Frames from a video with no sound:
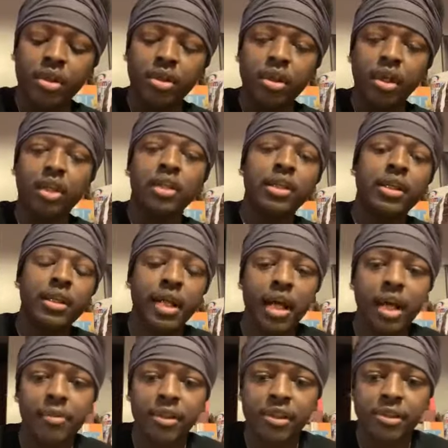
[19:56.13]
your clean
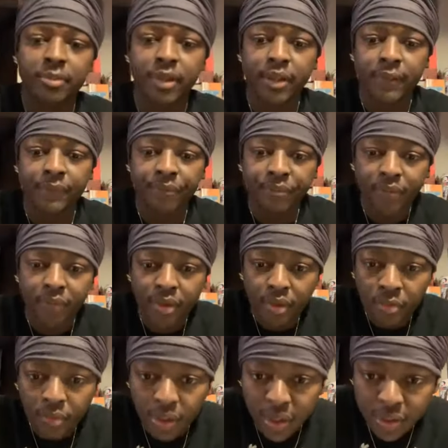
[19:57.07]
garments, man.
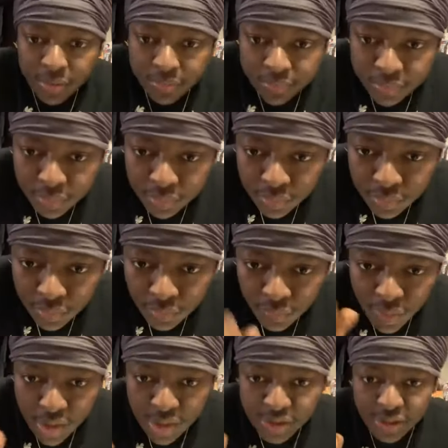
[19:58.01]
Right?
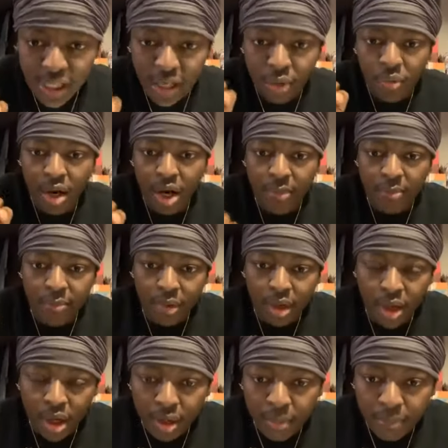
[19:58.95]
Shalom,
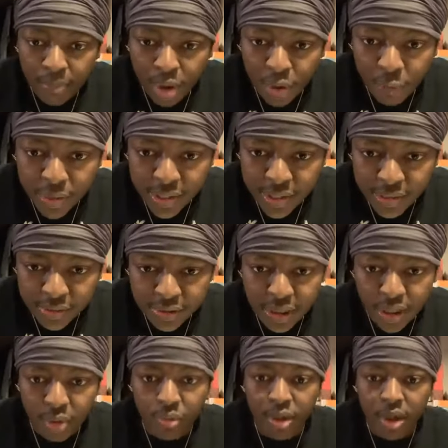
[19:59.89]
uh, Marine,
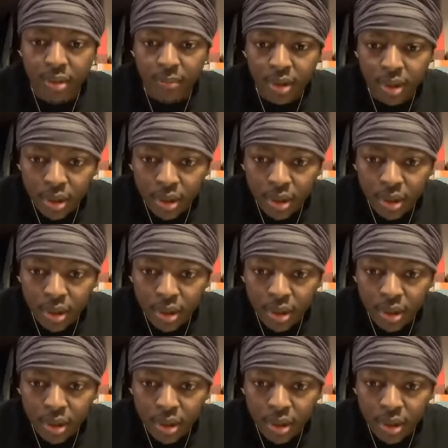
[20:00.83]
Shalom,